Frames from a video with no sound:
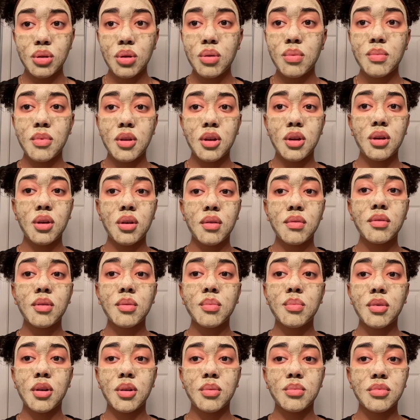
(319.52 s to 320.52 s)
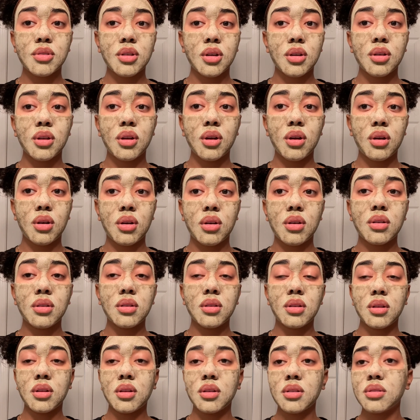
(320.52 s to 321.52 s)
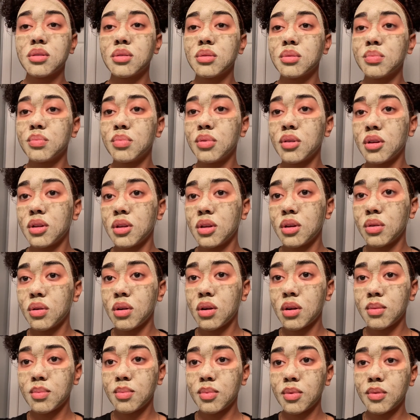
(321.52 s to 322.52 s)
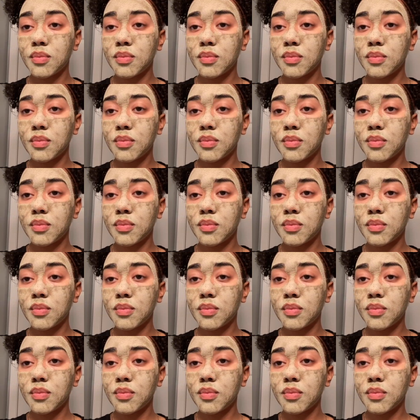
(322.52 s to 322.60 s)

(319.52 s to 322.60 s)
many of the bumps are gone. Like it's pretty incredible.